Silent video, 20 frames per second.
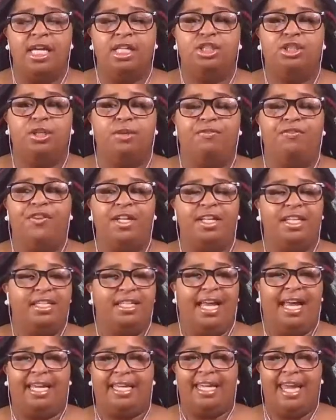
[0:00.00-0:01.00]
to fill in
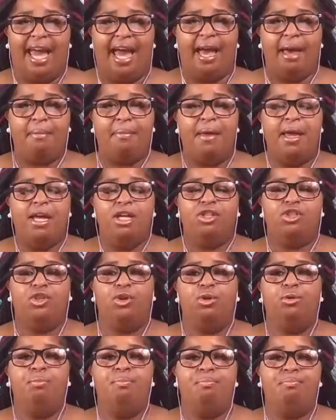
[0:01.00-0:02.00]
that gap,
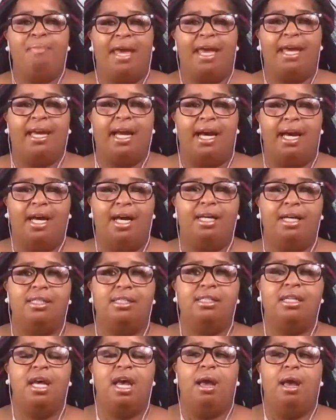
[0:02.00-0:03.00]
to make
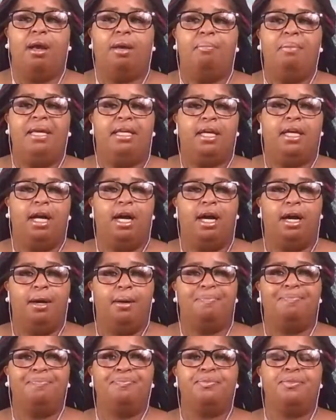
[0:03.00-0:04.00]
us
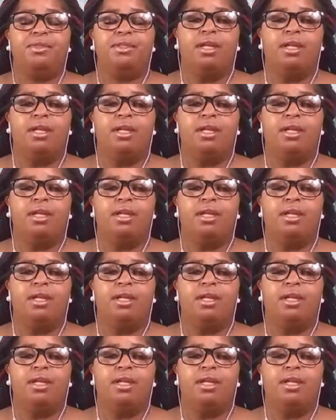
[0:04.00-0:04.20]
become